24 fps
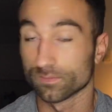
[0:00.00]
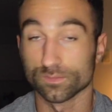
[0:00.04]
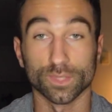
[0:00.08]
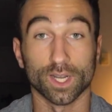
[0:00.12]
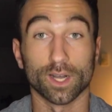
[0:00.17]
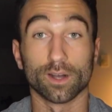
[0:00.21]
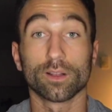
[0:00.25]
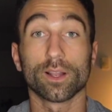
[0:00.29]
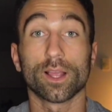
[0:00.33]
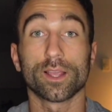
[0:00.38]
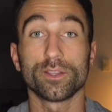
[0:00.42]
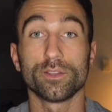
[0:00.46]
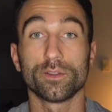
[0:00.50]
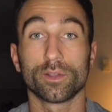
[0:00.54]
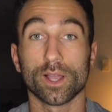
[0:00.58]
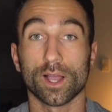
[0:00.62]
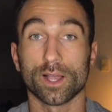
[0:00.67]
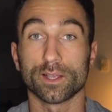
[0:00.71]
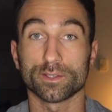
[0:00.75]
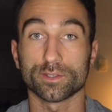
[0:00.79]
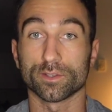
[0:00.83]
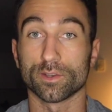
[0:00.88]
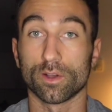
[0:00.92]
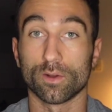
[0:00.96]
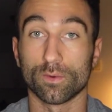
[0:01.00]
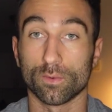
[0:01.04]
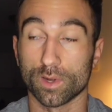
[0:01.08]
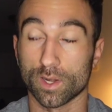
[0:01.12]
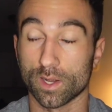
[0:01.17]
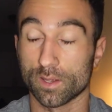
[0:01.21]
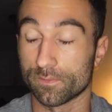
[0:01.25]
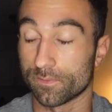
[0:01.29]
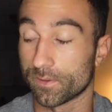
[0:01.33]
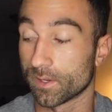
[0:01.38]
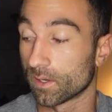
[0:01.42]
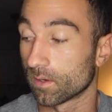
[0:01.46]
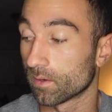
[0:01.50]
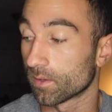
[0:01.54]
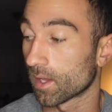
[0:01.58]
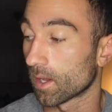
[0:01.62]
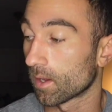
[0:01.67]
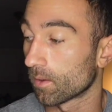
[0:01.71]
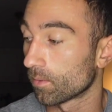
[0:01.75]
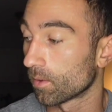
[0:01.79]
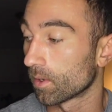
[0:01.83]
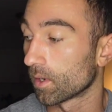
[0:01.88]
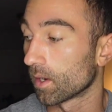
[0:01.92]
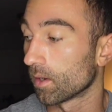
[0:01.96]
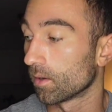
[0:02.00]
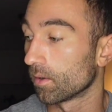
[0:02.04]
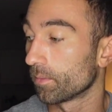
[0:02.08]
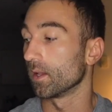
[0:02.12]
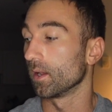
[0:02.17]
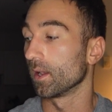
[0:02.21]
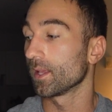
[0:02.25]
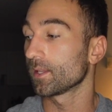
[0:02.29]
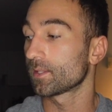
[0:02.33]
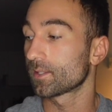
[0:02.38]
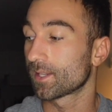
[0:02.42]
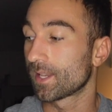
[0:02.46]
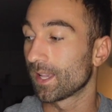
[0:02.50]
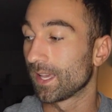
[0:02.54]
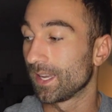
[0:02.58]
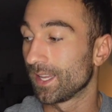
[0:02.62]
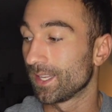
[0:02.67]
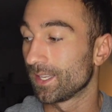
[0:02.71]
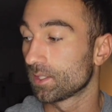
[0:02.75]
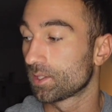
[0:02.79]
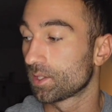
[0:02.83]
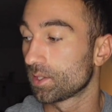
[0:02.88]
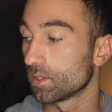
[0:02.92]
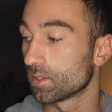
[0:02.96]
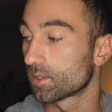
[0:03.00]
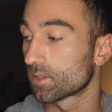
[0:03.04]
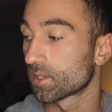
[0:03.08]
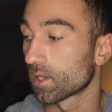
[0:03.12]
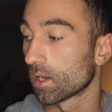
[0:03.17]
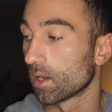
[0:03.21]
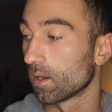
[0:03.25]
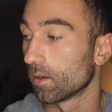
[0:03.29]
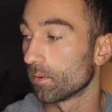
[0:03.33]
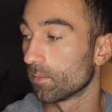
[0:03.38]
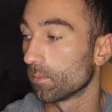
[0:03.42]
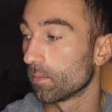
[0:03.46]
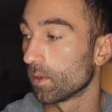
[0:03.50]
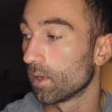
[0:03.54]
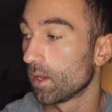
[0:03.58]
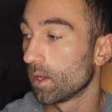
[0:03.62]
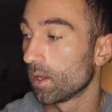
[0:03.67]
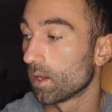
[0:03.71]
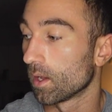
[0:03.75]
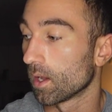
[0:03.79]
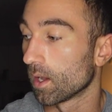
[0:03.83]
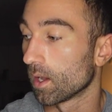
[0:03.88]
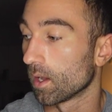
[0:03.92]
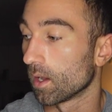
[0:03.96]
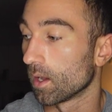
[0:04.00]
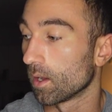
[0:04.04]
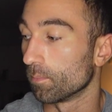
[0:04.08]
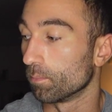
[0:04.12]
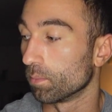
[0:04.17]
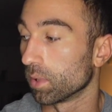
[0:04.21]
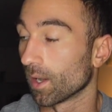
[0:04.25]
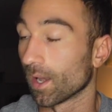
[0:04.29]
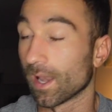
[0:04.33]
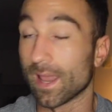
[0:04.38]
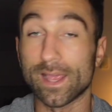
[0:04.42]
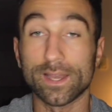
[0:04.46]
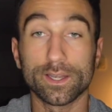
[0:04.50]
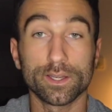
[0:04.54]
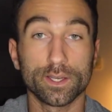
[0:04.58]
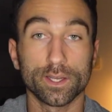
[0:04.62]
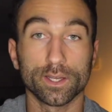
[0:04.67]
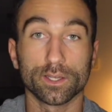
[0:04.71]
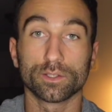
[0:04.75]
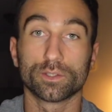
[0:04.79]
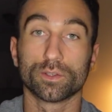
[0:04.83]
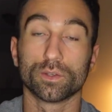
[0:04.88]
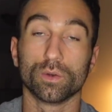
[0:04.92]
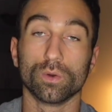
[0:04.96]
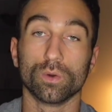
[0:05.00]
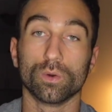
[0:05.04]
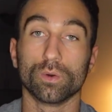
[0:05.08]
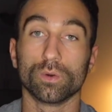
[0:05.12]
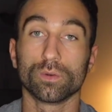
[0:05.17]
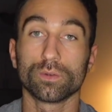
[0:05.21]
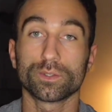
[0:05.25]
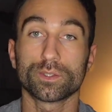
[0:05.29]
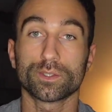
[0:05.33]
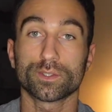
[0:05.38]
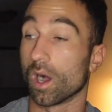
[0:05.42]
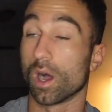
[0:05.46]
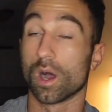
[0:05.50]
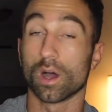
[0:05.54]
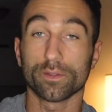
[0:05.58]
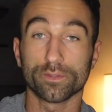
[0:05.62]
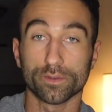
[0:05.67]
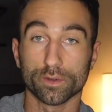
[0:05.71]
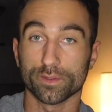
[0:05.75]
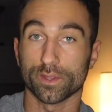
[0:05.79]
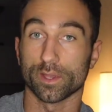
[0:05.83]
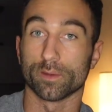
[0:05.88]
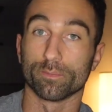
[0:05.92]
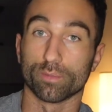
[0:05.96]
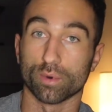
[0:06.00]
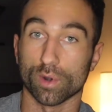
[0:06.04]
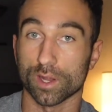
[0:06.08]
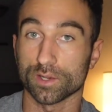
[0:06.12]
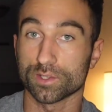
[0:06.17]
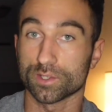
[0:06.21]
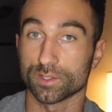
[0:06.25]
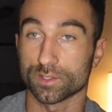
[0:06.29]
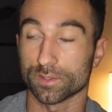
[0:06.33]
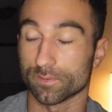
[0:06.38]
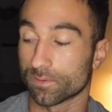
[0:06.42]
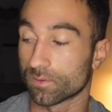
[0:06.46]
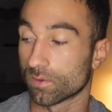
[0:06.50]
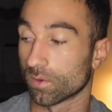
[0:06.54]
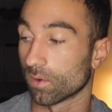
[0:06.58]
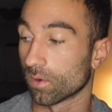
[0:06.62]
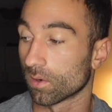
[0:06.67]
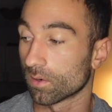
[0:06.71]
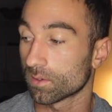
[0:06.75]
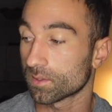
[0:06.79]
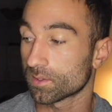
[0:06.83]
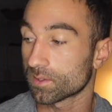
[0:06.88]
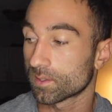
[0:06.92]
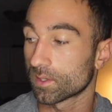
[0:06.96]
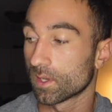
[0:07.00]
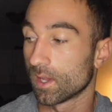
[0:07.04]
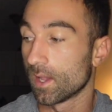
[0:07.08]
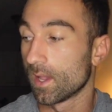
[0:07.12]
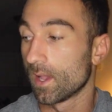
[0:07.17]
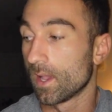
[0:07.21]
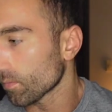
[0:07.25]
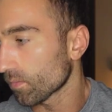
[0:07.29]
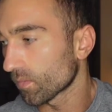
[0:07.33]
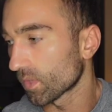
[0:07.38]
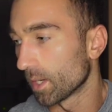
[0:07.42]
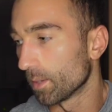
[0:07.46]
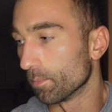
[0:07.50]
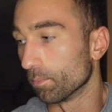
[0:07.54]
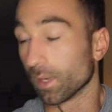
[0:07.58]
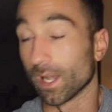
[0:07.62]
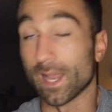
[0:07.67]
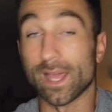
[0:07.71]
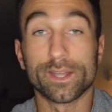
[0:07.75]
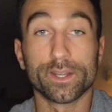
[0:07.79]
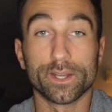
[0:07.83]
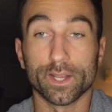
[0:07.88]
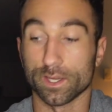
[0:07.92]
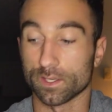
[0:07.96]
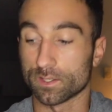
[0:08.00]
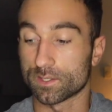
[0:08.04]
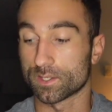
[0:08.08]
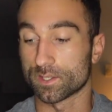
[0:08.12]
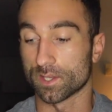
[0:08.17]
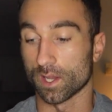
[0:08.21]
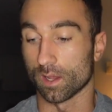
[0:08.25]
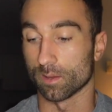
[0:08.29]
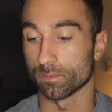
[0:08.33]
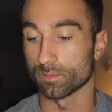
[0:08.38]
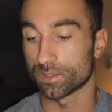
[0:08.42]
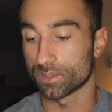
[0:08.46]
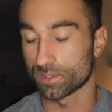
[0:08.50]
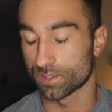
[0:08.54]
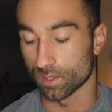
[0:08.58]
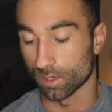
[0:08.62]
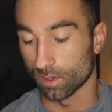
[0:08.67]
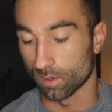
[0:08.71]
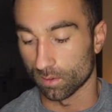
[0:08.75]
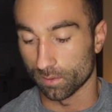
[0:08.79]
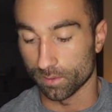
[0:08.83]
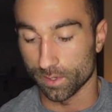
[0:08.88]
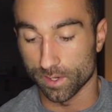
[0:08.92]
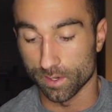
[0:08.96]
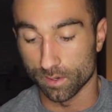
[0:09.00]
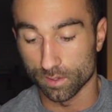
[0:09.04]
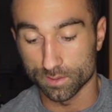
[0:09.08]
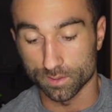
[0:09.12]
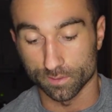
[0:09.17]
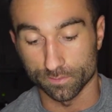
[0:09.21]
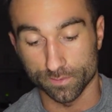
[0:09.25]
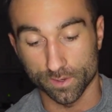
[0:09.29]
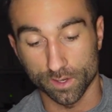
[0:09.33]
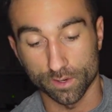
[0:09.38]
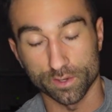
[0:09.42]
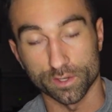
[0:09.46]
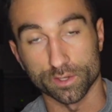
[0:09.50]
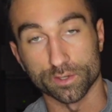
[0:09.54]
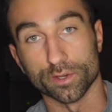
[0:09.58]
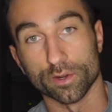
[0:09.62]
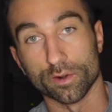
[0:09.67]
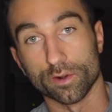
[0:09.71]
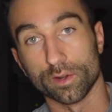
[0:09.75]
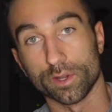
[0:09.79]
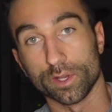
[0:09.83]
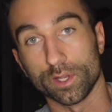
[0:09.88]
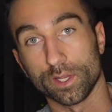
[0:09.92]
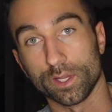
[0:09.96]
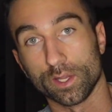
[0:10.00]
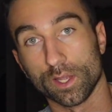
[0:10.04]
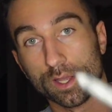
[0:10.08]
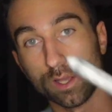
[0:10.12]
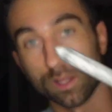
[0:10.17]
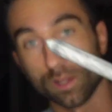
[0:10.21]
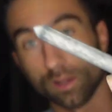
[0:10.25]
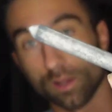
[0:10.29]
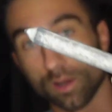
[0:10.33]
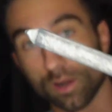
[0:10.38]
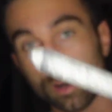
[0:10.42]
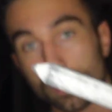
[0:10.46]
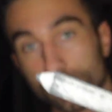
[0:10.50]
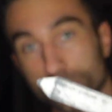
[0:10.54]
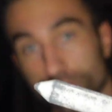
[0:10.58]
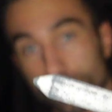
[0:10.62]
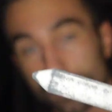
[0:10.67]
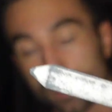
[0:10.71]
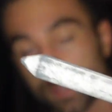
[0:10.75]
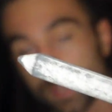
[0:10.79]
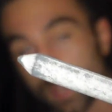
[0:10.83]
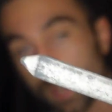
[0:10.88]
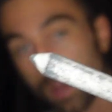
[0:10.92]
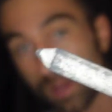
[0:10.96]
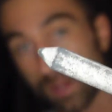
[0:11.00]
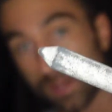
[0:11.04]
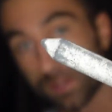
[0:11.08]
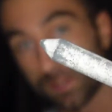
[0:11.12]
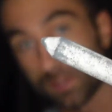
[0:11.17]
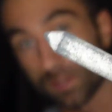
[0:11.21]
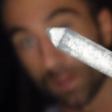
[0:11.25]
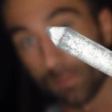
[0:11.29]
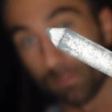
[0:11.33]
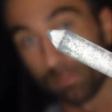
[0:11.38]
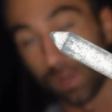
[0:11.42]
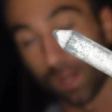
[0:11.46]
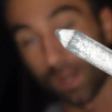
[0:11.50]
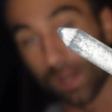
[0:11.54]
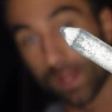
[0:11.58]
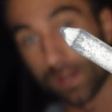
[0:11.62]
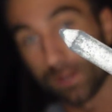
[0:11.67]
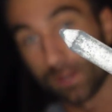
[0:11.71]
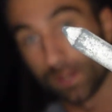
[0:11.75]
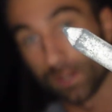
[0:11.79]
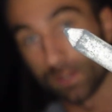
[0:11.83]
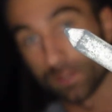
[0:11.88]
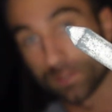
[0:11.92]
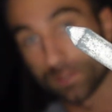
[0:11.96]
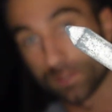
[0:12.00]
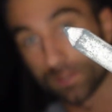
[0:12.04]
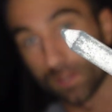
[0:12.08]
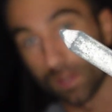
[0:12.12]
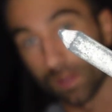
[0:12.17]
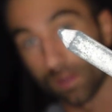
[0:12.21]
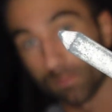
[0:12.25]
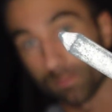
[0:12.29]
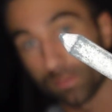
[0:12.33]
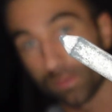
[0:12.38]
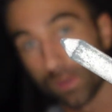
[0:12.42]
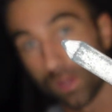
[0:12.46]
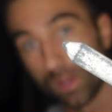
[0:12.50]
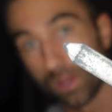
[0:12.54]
I'll let you guys know when I figure that one out. Let's get into some blending tools, other than brushes, of course. Blending stumps. So here's a very dirty, larger size blending stump,